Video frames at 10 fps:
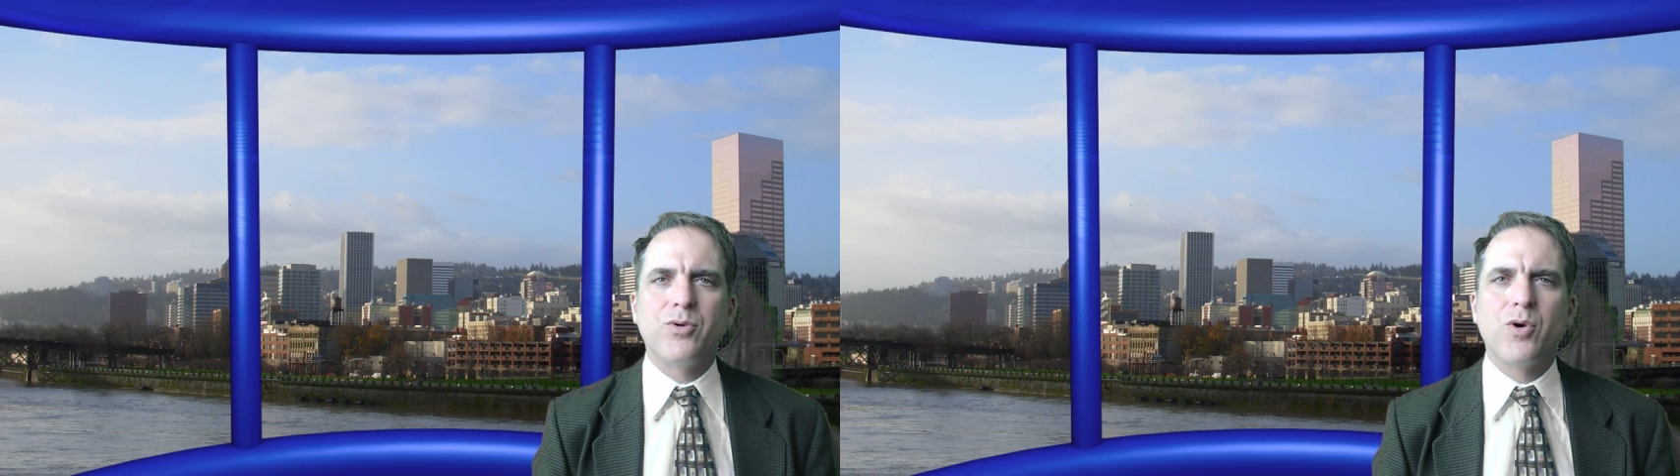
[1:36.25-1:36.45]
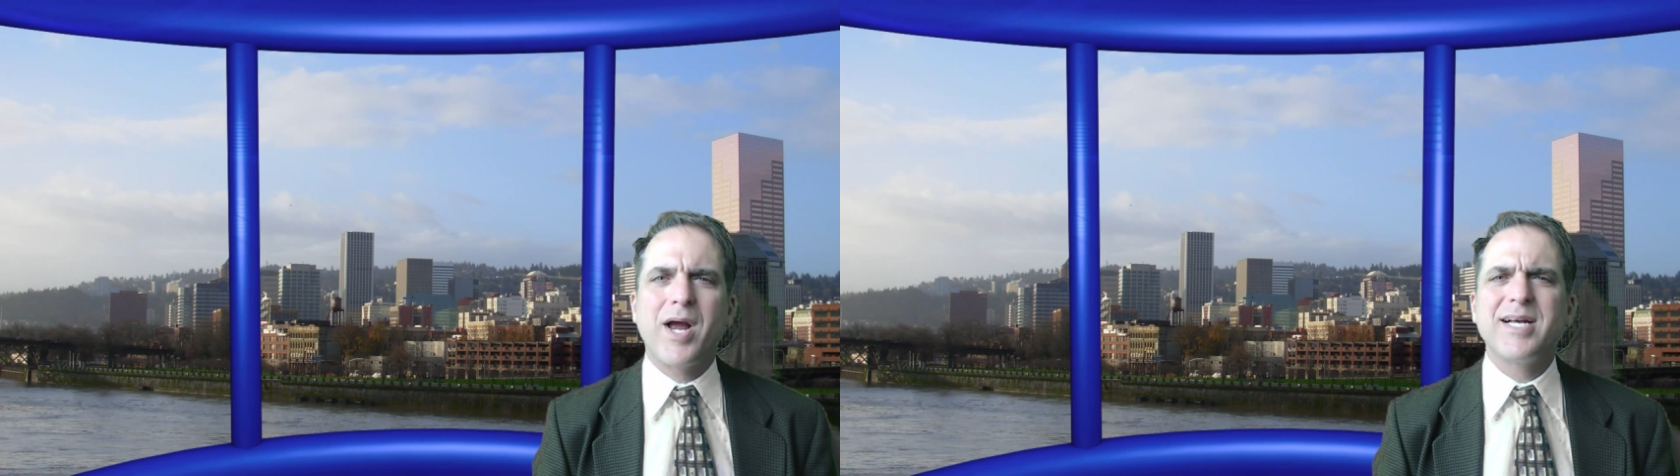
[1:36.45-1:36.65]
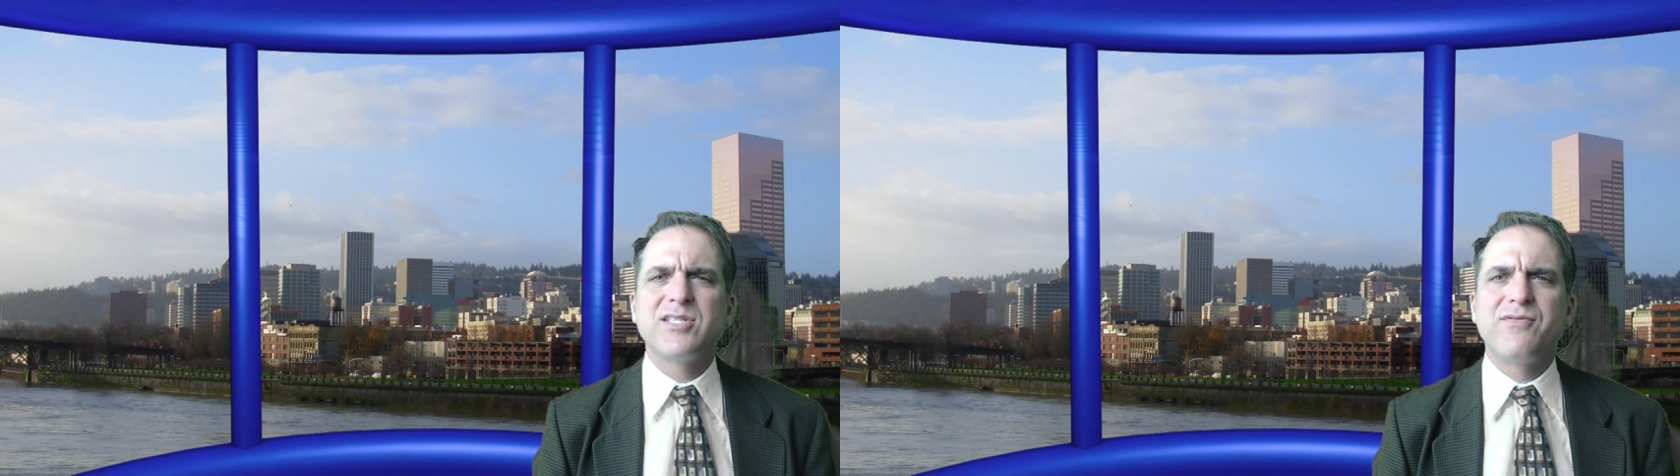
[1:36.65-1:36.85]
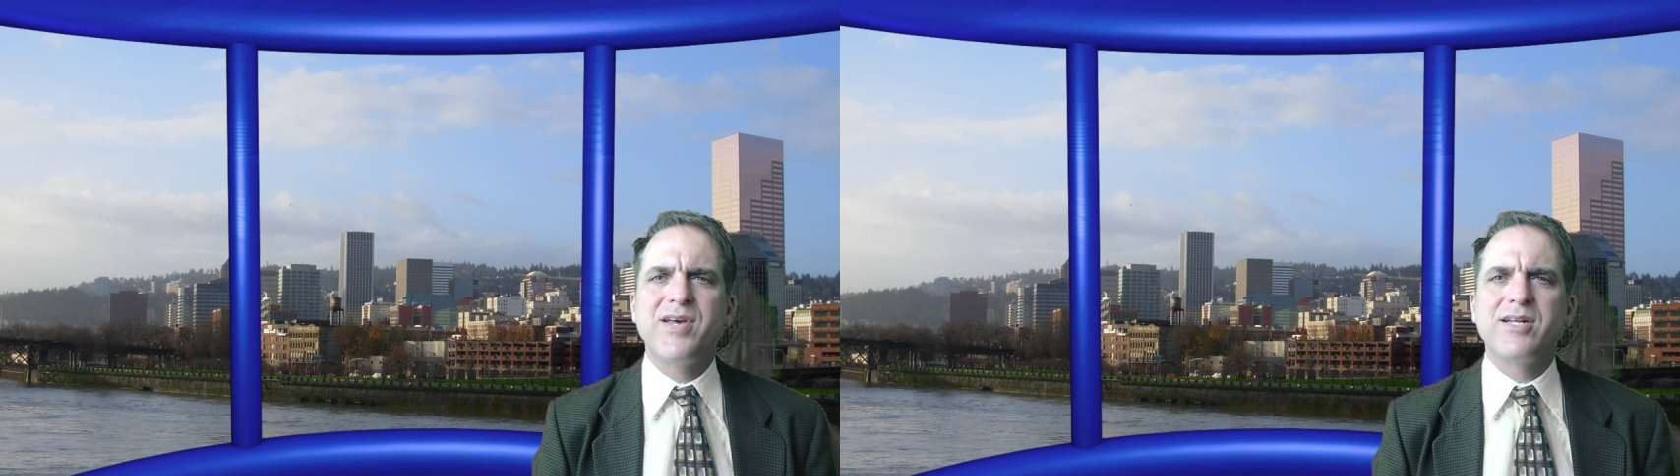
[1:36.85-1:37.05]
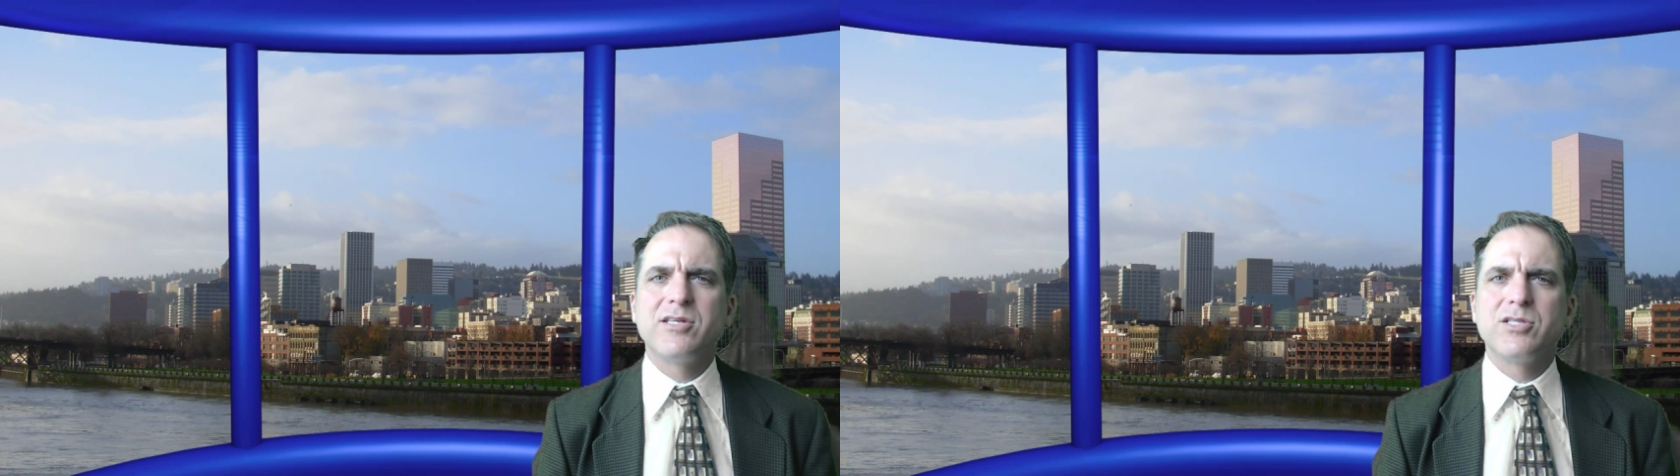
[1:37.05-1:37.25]
or as the
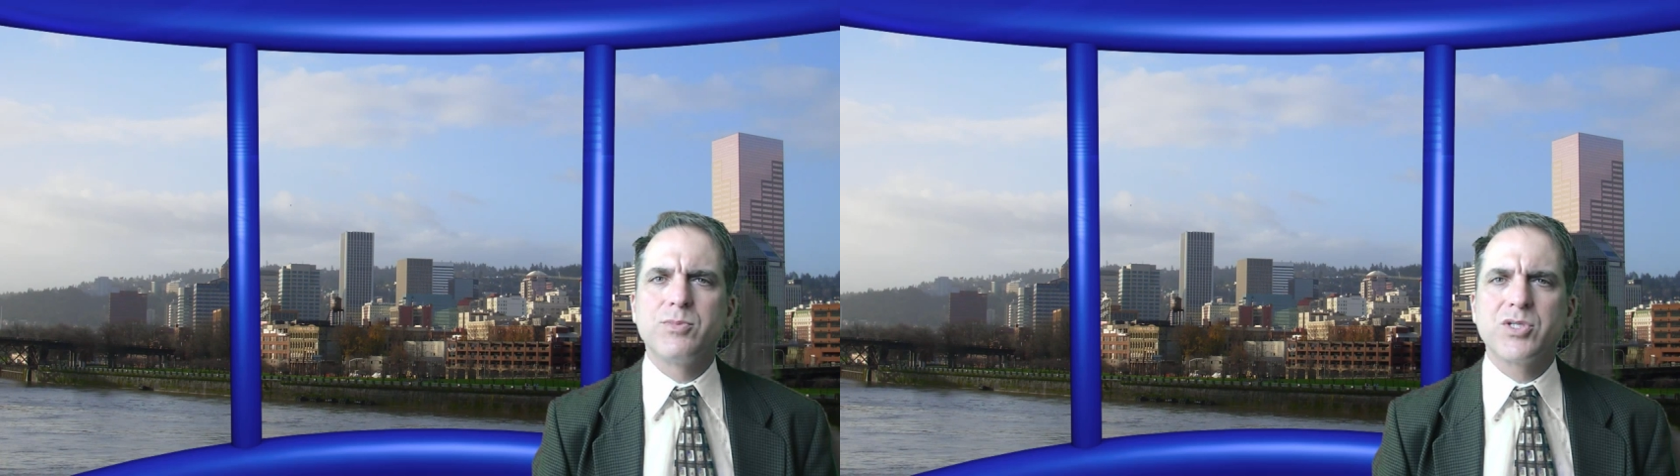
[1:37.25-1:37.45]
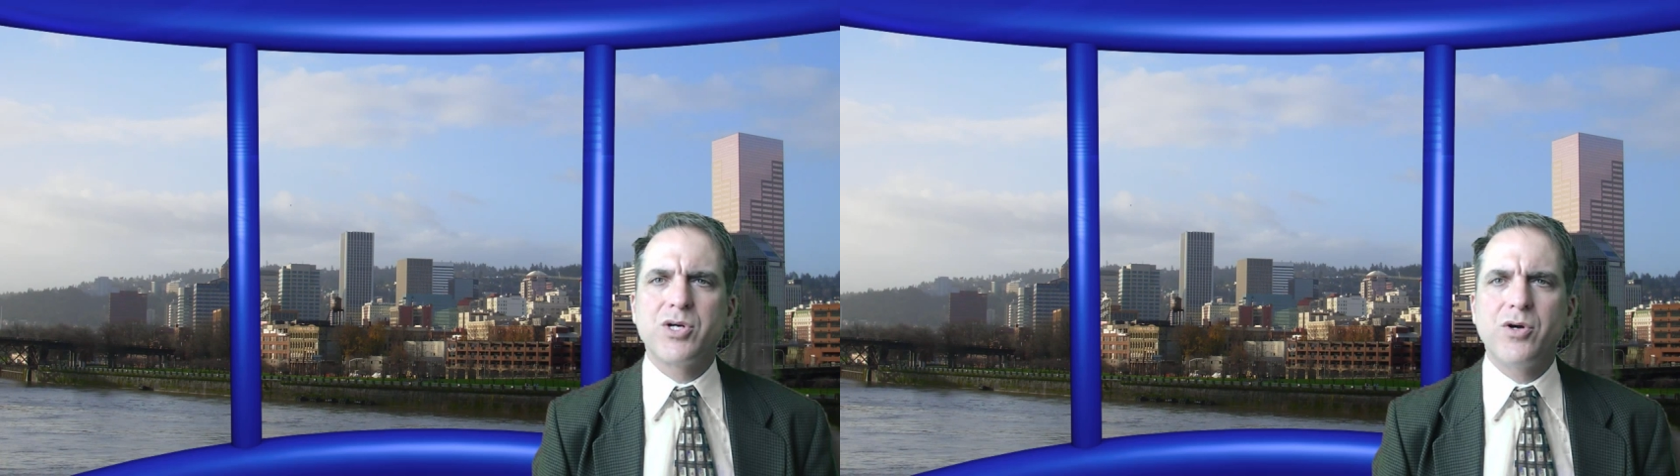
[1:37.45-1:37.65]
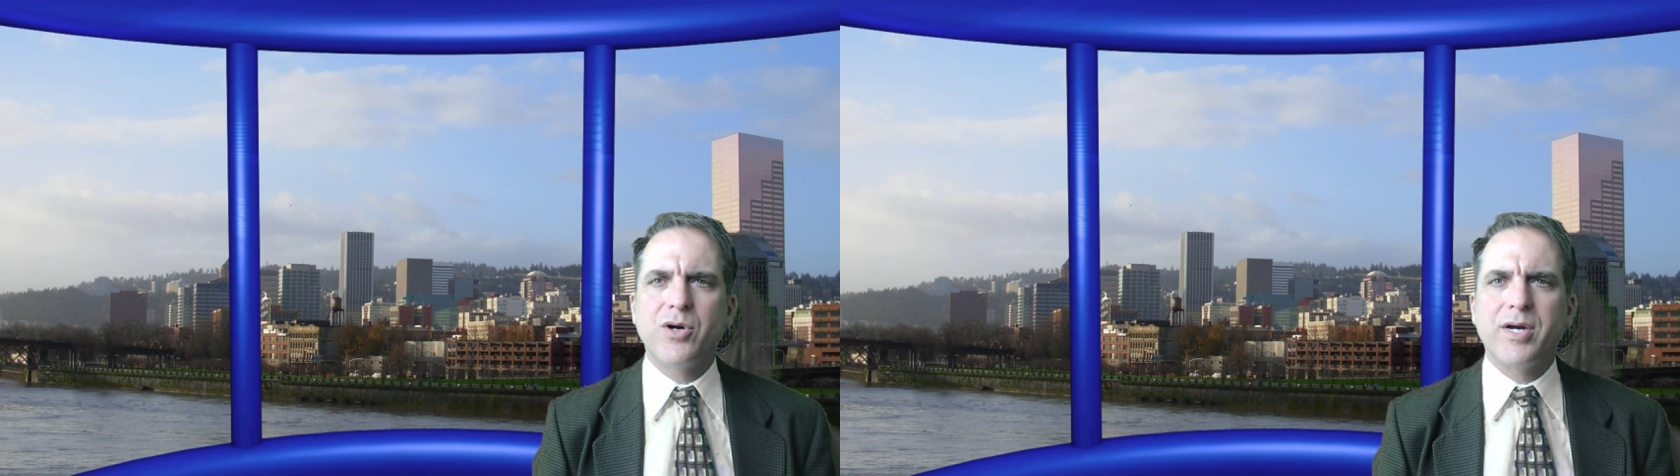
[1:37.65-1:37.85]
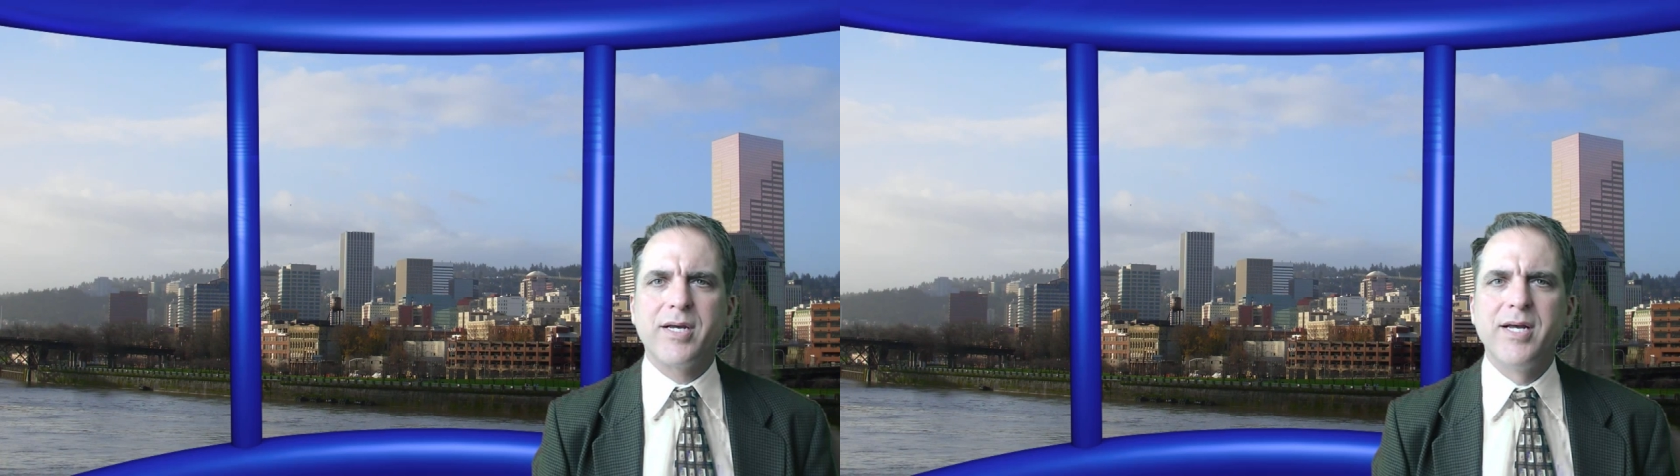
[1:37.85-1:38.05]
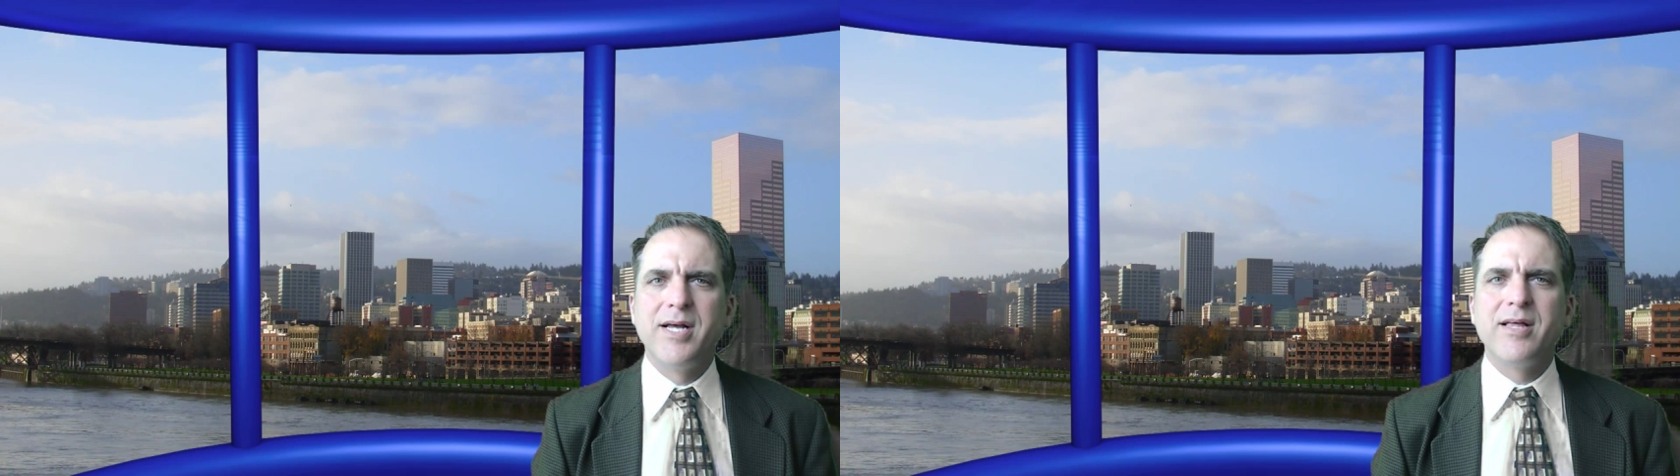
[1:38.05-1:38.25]
vandalism was
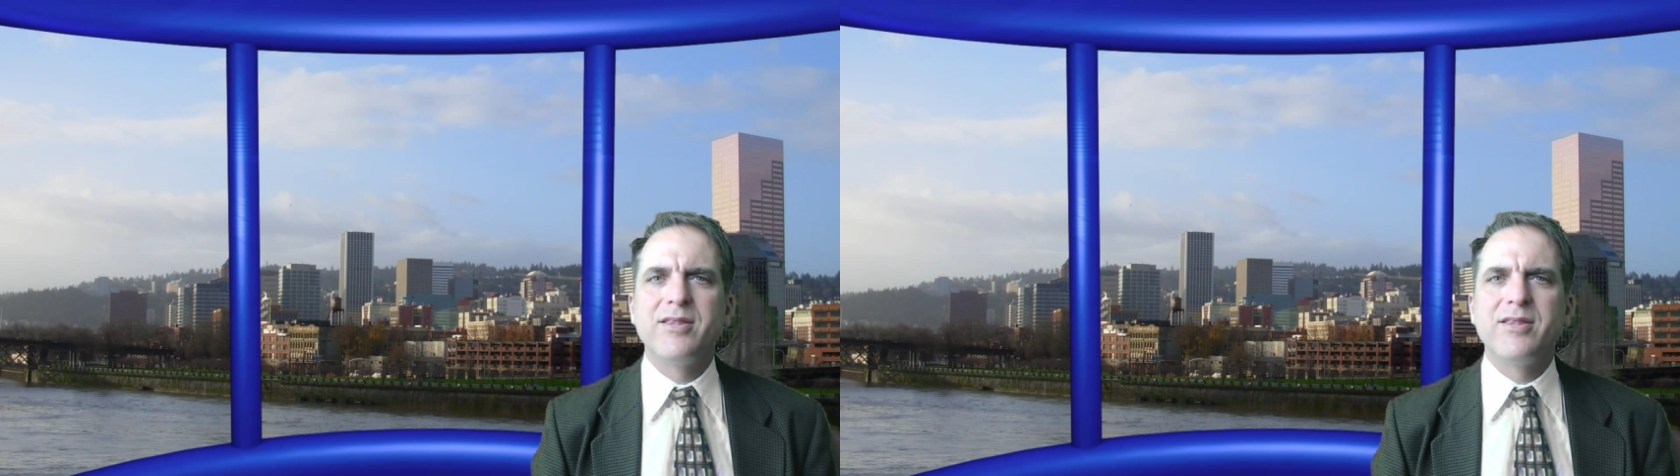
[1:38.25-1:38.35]
occurring,